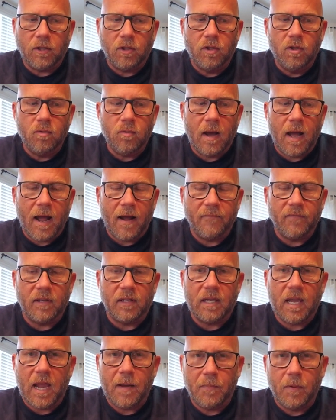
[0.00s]
you have the
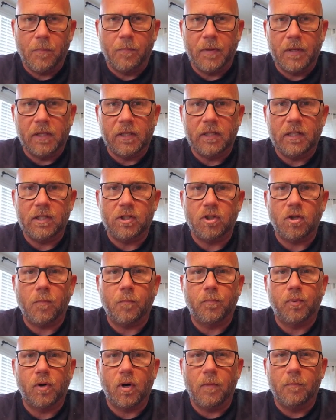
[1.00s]
capability to
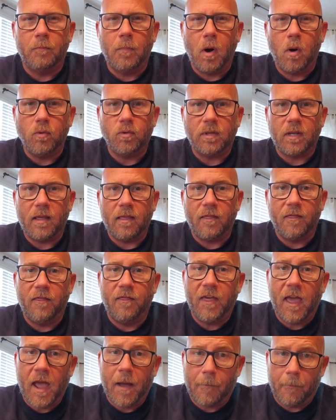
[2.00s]
promote
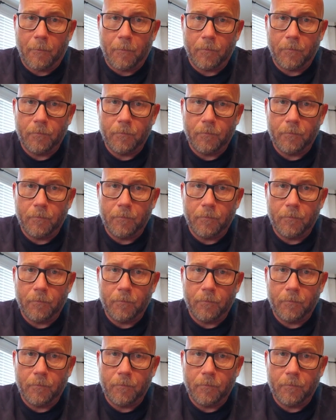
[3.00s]
them.